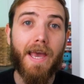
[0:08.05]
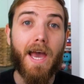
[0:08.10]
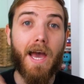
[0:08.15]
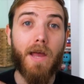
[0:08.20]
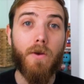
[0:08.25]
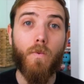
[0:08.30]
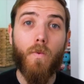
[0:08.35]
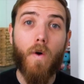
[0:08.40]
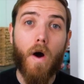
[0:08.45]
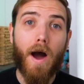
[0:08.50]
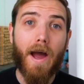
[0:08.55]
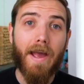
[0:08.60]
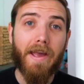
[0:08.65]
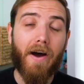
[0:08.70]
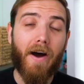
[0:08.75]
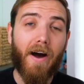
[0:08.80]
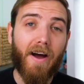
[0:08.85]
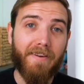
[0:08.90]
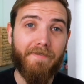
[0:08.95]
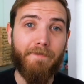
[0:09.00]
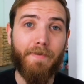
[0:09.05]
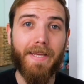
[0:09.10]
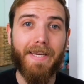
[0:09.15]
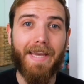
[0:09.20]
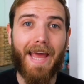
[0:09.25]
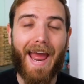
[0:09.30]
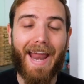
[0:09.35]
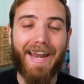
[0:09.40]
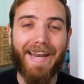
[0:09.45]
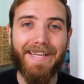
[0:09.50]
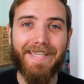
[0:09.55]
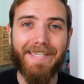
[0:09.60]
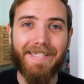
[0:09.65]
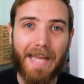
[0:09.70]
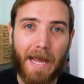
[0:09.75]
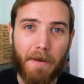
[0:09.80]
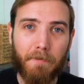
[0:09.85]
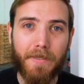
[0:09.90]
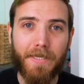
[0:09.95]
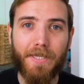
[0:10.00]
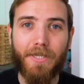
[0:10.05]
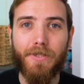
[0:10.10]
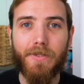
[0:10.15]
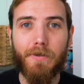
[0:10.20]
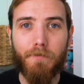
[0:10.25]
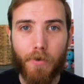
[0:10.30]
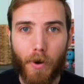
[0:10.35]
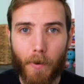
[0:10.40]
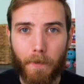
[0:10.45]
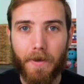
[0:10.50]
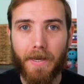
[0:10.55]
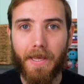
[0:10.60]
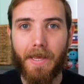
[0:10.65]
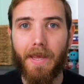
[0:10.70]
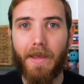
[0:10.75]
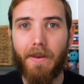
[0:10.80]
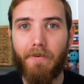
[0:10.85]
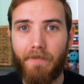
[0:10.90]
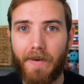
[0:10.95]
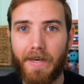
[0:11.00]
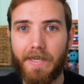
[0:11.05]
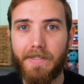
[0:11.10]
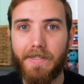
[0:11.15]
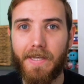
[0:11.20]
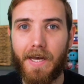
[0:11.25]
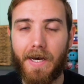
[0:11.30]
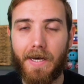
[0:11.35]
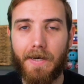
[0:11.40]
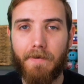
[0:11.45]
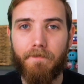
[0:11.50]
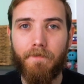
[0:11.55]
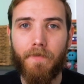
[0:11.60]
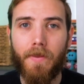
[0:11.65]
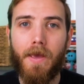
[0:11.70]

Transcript: and why I've been an established property investor.